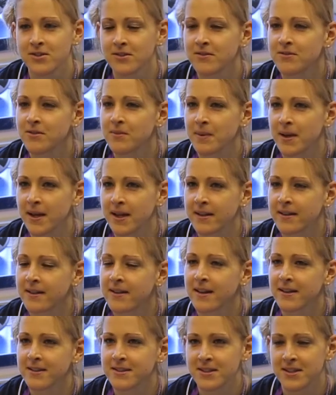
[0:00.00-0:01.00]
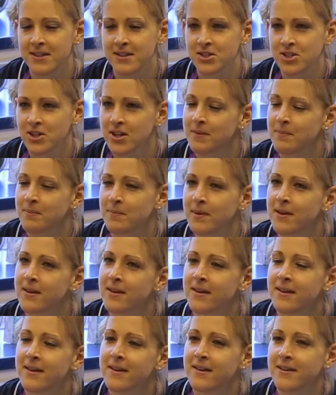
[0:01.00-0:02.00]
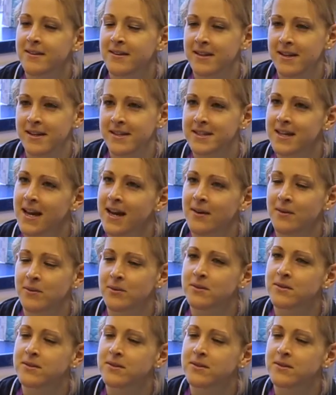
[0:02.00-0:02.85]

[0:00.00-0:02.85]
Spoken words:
of your signed consent to take home with you.